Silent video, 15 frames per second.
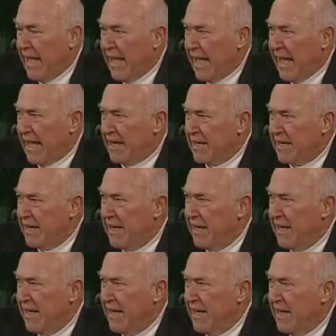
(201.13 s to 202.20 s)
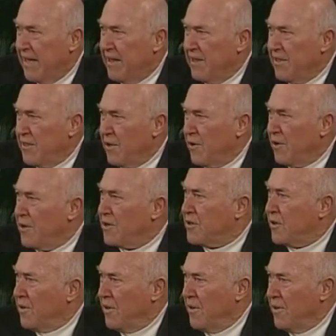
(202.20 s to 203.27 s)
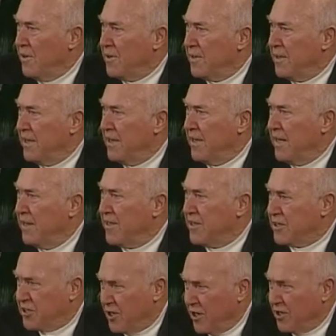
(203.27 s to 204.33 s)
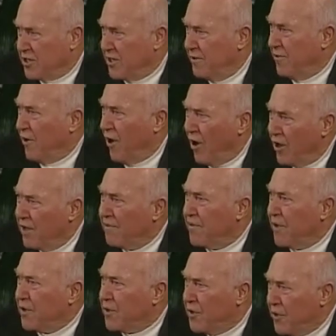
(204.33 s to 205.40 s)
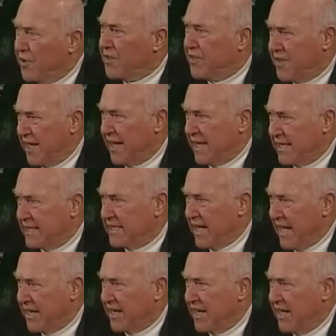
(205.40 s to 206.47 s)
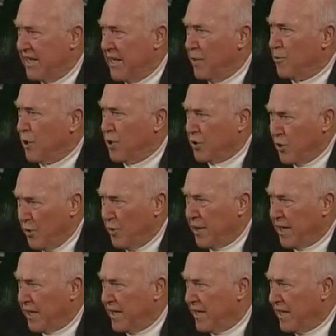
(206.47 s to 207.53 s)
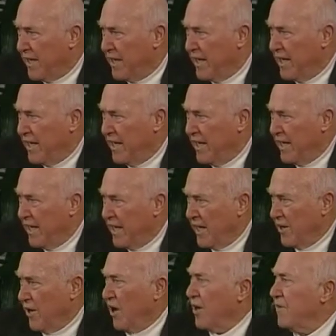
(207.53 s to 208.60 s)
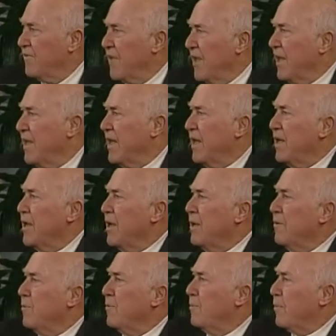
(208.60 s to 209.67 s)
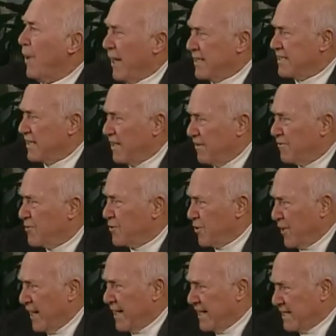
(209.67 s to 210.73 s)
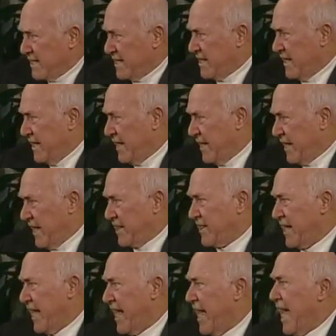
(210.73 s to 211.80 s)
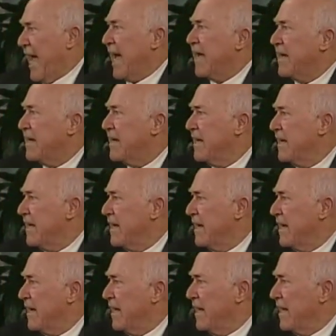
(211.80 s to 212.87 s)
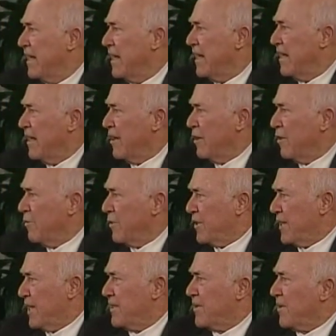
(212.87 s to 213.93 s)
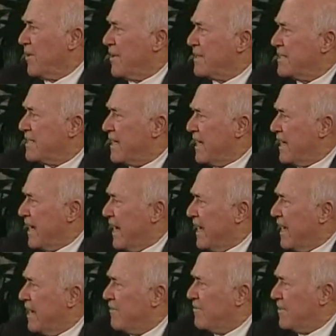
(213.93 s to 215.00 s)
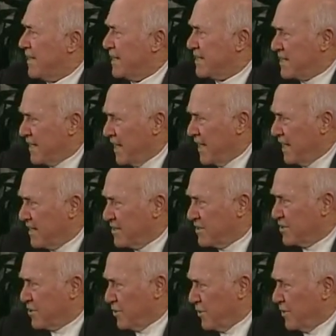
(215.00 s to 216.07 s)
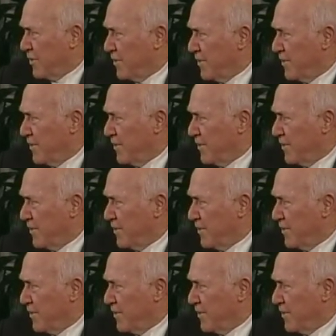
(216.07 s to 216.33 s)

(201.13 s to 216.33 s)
And the Lord told the church of all of the good things that they were doing and all of the positive traits that they had. But then the Lord said, I have this against you.